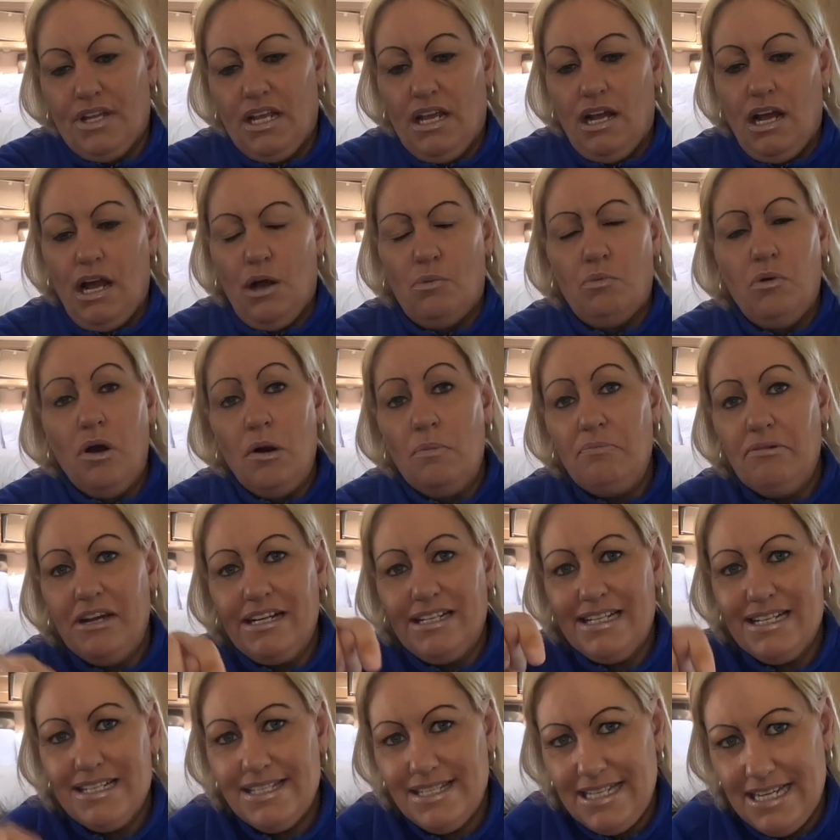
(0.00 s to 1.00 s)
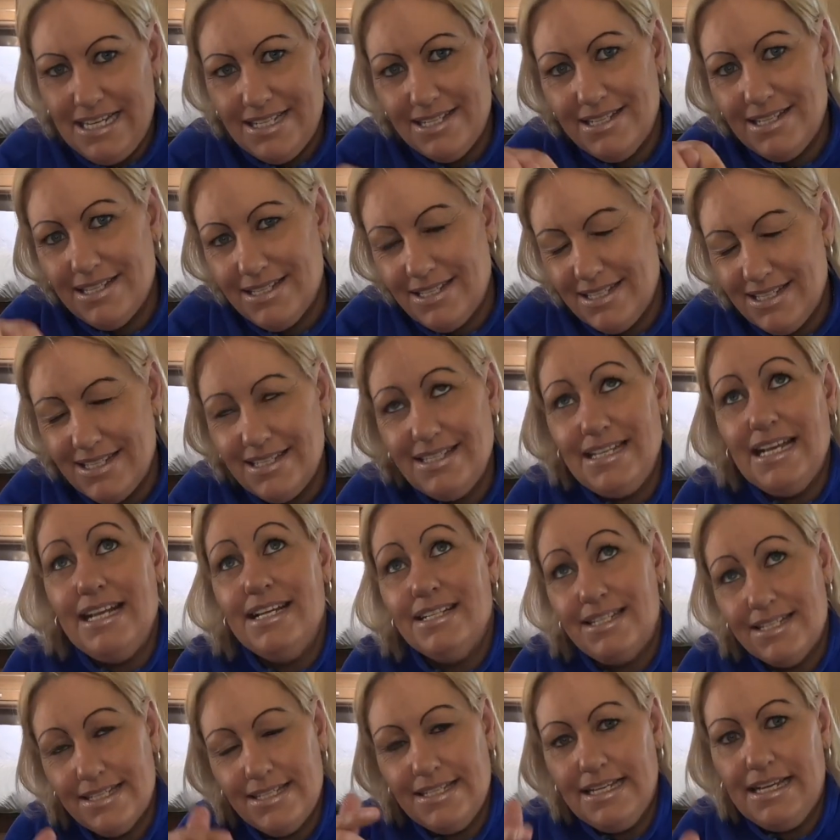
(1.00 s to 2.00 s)
I will bring the
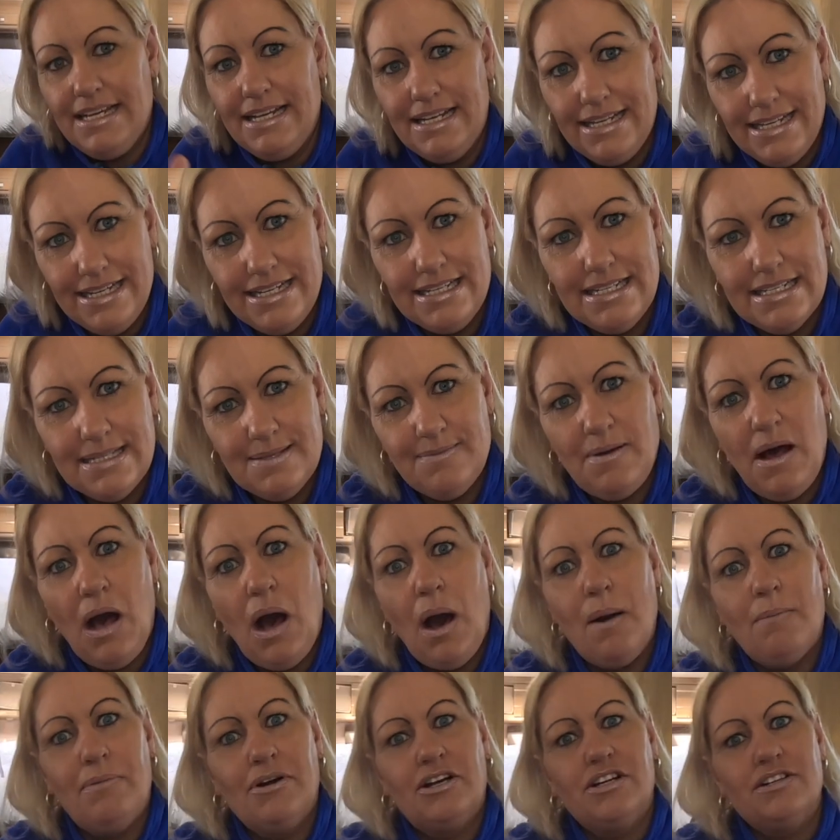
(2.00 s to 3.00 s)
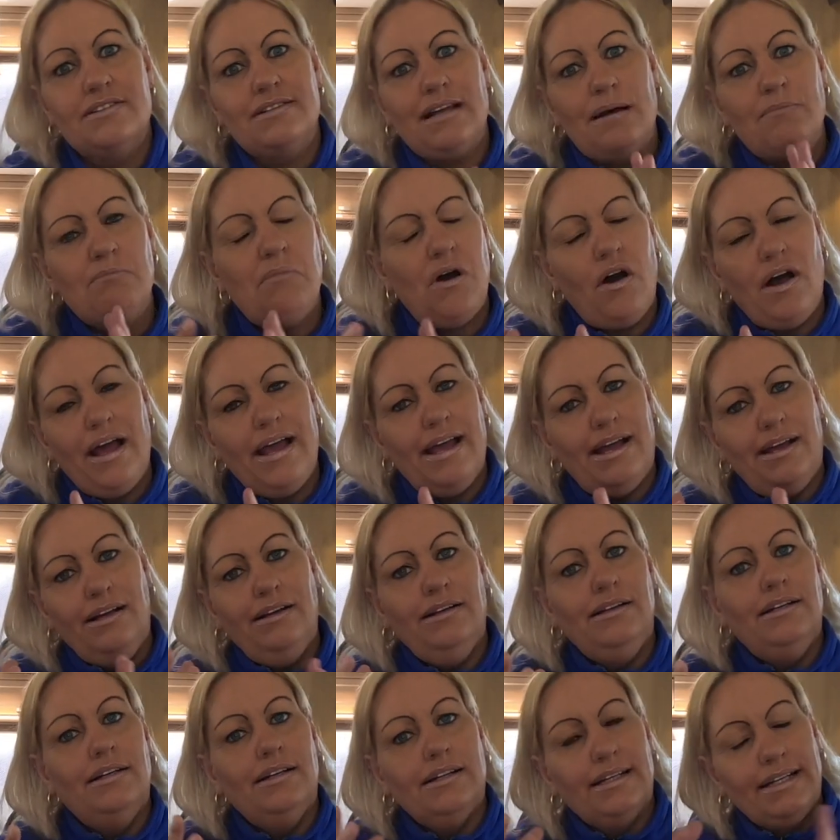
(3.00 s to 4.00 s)
C2C lead as well, because I might
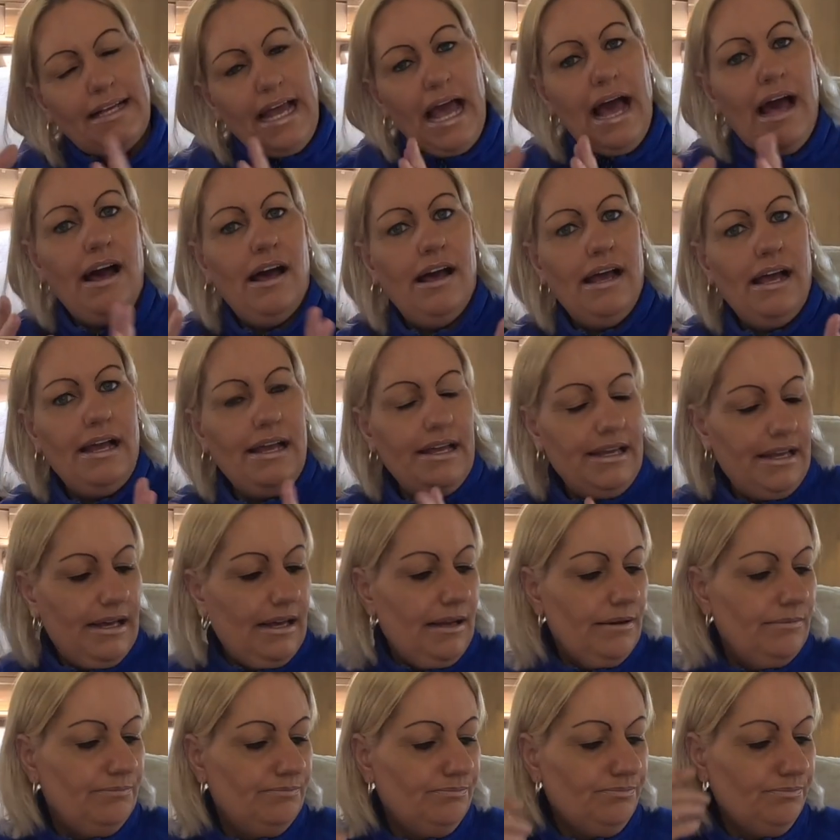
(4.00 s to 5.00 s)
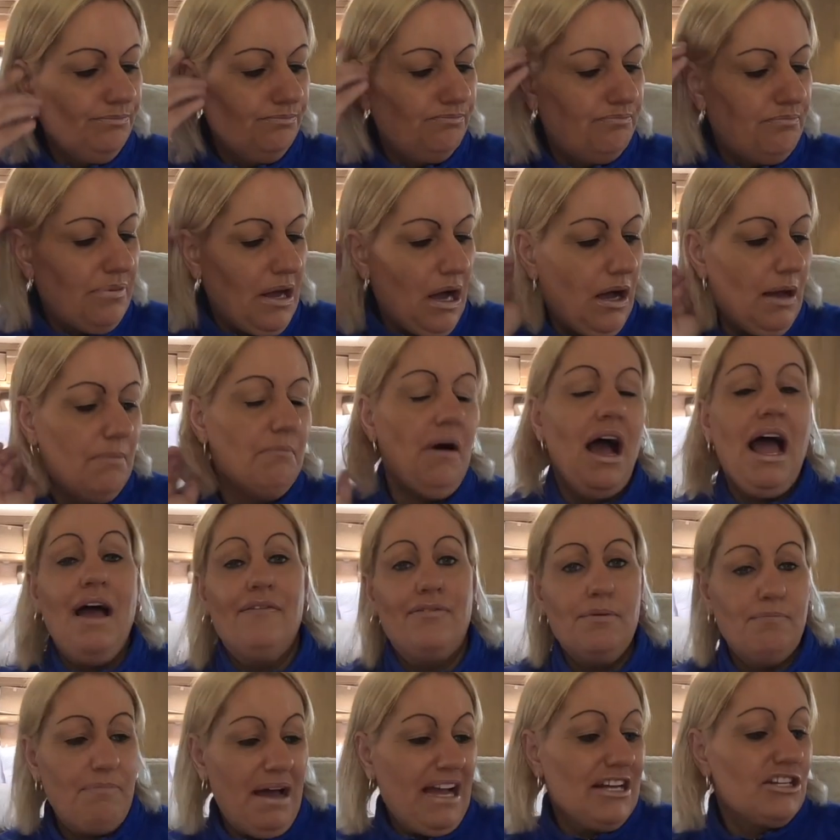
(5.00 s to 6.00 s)
get I might have
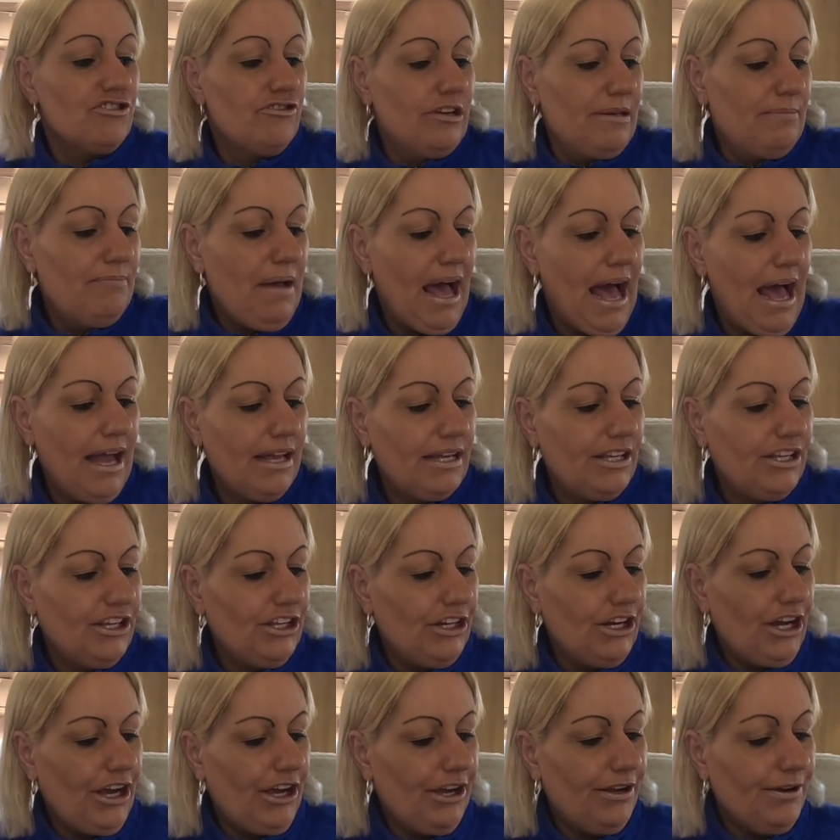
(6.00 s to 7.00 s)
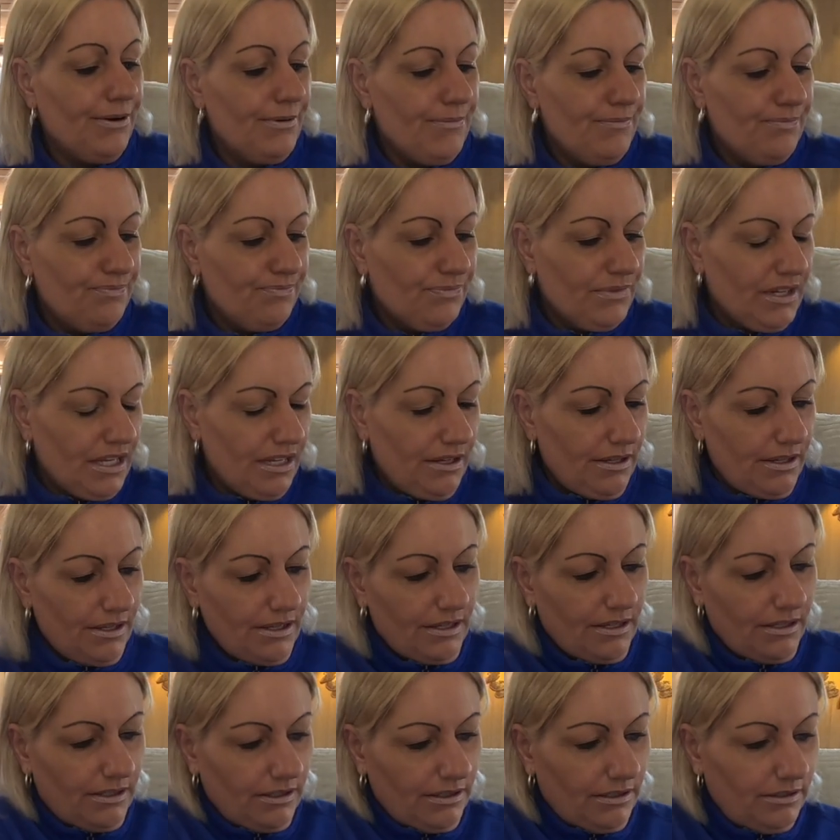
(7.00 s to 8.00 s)
a battery pack, you know.
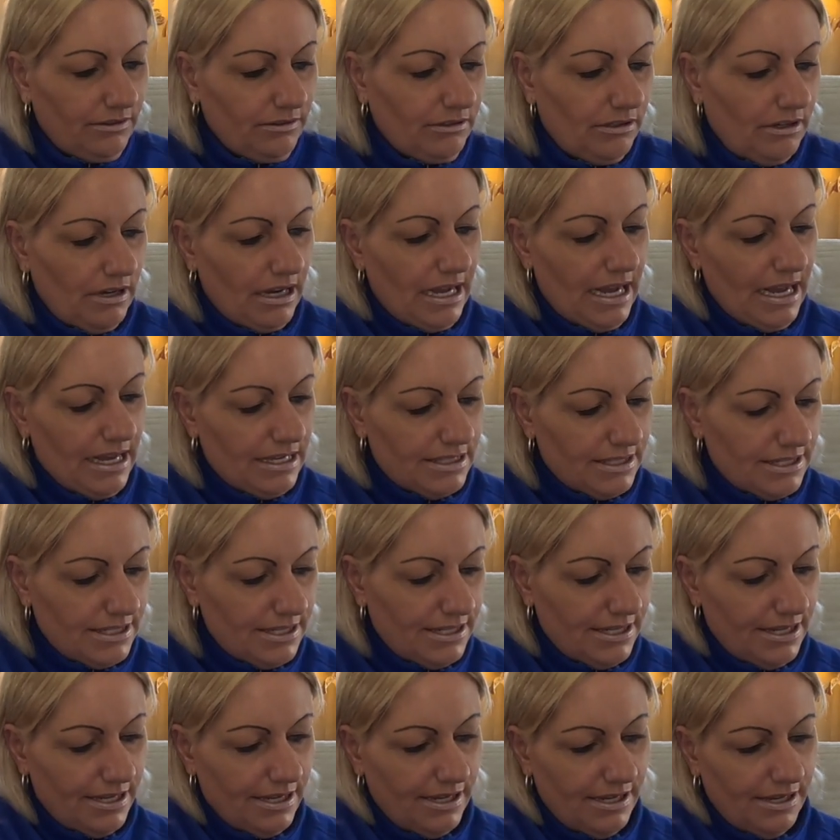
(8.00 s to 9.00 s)
Right.